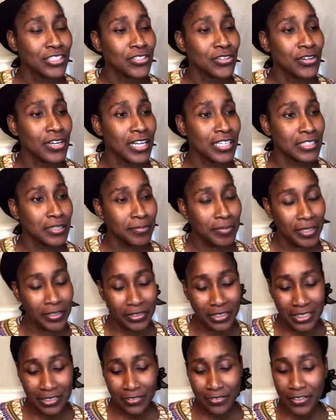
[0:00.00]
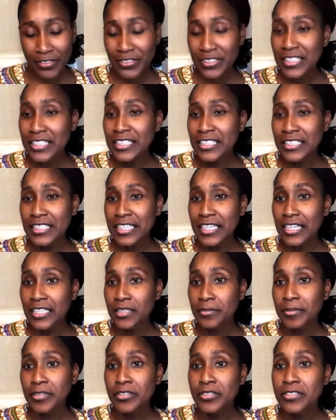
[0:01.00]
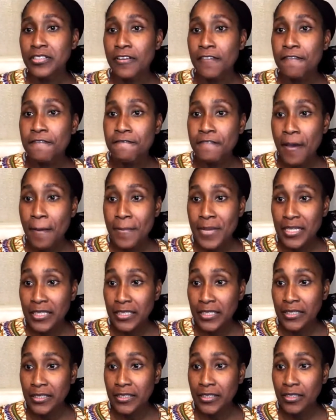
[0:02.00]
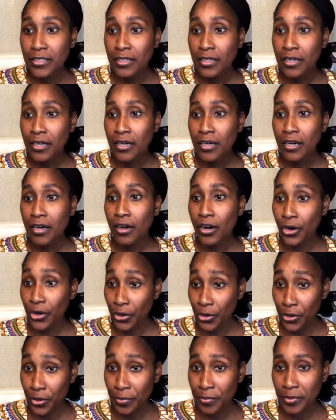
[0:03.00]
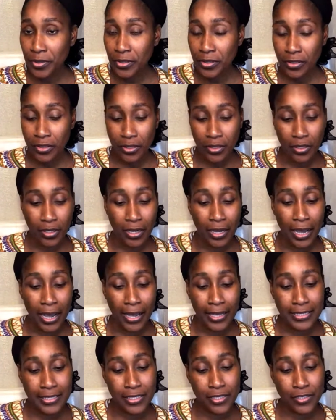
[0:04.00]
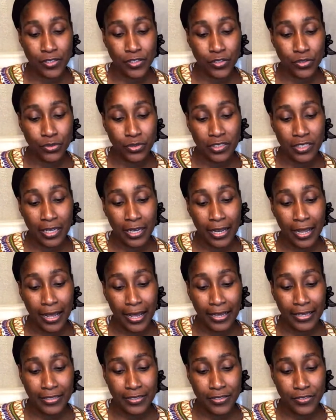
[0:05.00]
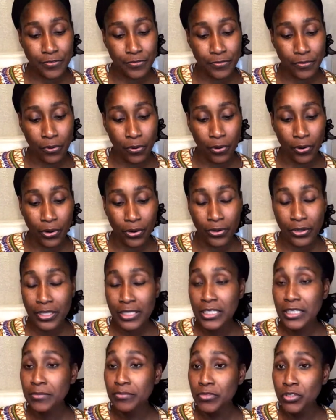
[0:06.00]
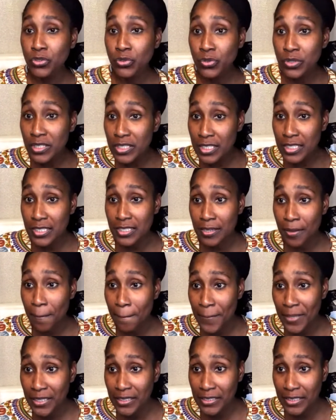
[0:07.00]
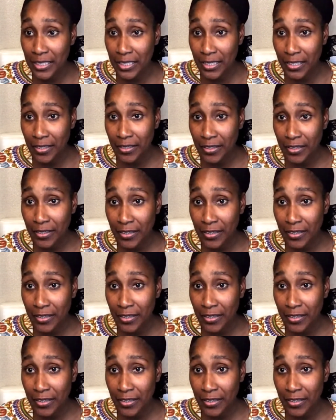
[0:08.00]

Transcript: elderberry is very healing. Elderberry is a feminine herb as is utilized for immune system building.